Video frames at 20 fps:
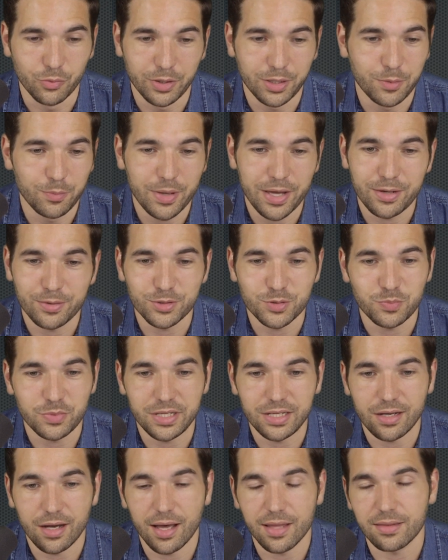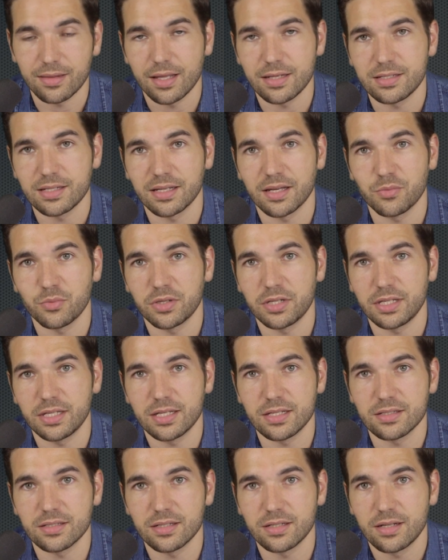when Beto's being authentic and when he
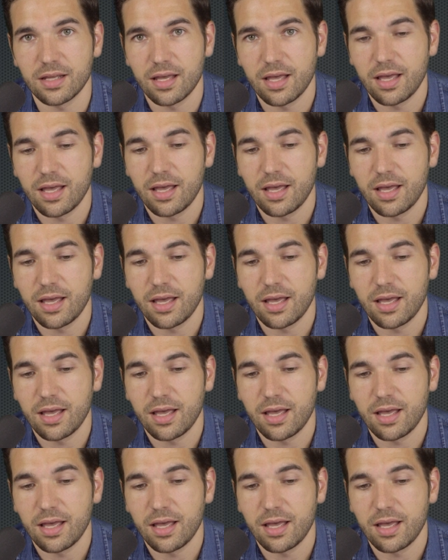isn't.